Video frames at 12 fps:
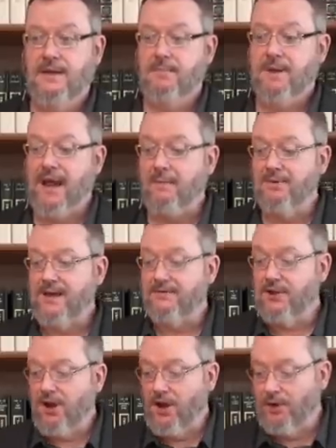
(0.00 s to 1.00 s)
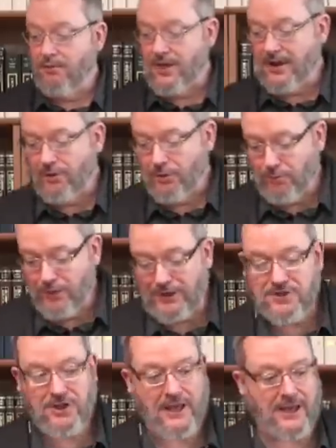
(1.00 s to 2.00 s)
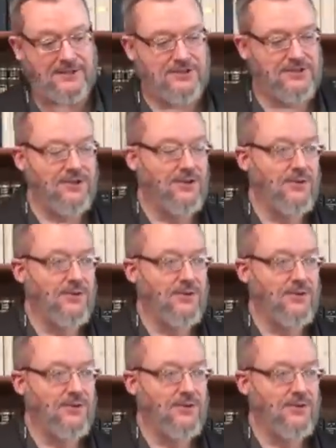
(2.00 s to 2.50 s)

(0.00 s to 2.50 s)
But I believe that all that originates